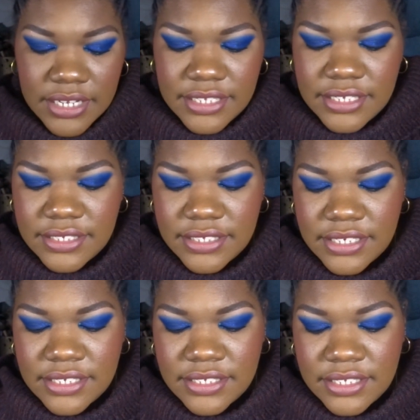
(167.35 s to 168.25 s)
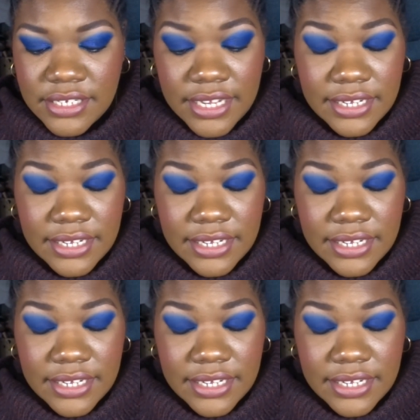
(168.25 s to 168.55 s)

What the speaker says: This is the, I